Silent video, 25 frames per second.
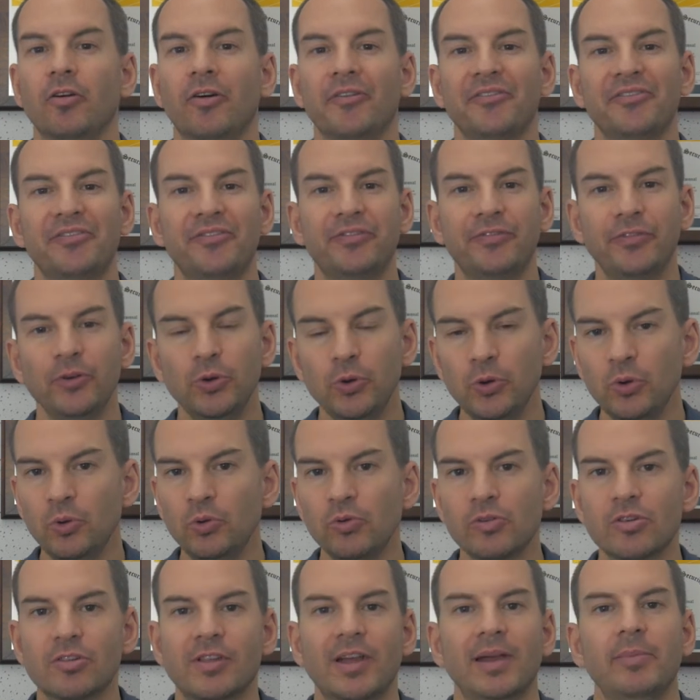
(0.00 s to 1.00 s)
got
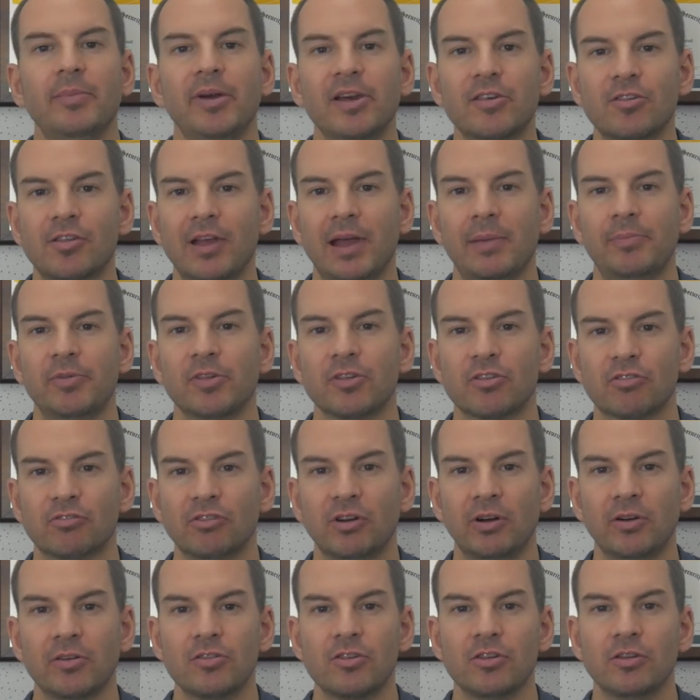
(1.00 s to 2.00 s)
full step-by-step -step
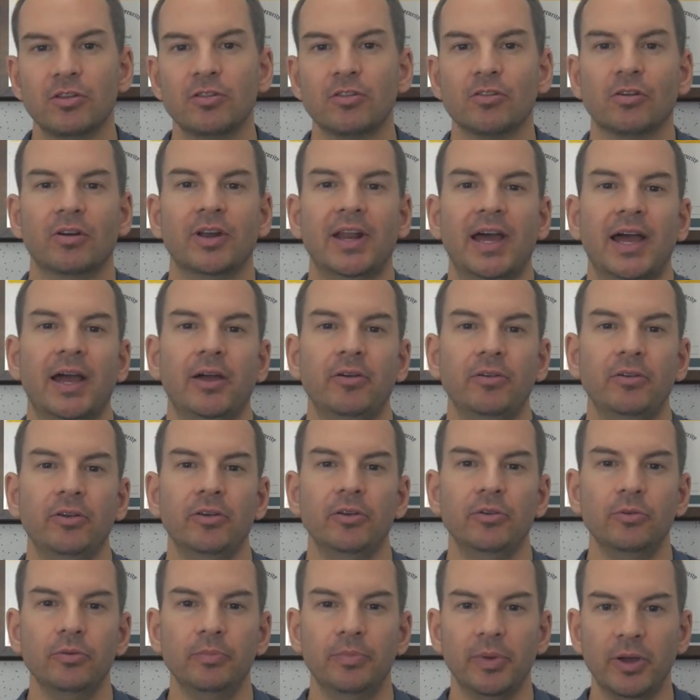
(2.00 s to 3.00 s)
instructions on how
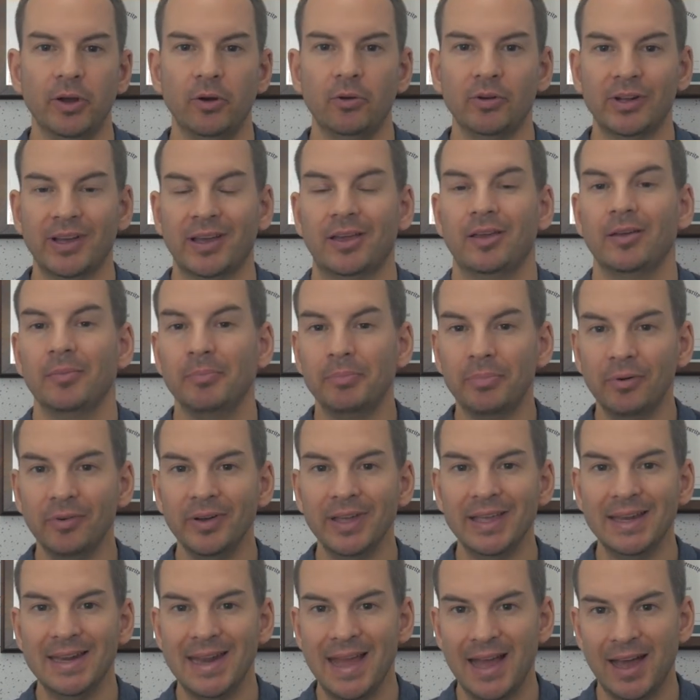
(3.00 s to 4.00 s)
to build a
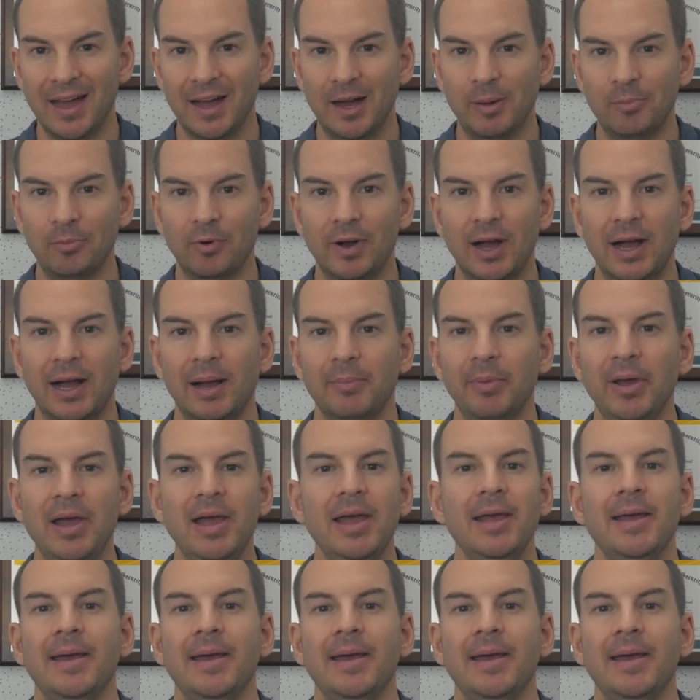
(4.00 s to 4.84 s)
complete NetApp lab